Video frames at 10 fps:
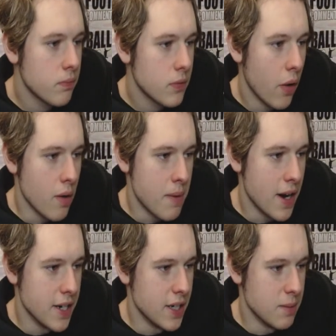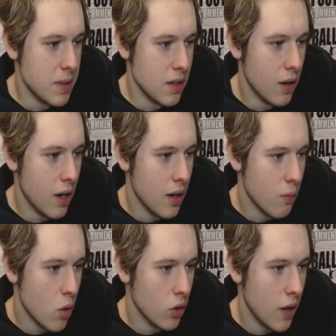Eric Bailly's been the
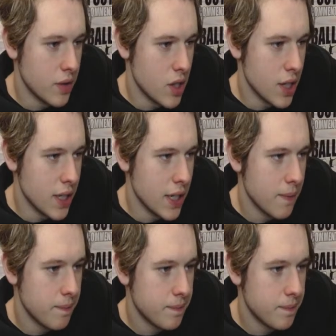one left to take it.